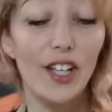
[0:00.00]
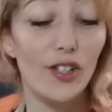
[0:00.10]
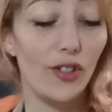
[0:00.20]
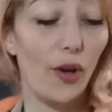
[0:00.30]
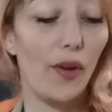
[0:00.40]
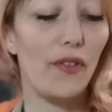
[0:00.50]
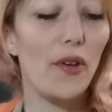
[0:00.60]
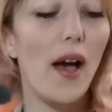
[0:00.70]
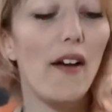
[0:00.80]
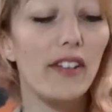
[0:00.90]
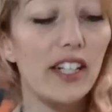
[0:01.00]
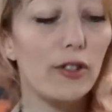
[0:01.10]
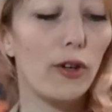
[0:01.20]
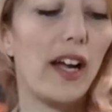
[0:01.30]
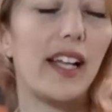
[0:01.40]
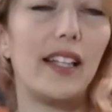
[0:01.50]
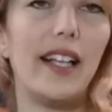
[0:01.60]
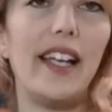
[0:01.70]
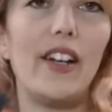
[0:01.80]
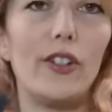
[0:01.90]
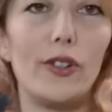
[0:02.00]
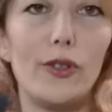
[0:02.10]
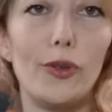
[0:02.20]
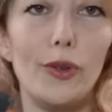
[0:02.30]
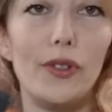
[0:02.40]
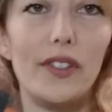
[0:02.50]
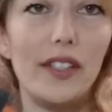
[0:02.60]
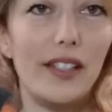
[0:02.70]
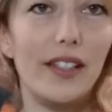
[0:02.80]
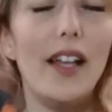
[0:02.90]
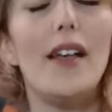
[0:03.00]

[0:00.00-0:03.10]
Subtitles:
So if you have any dry clay on your tool still,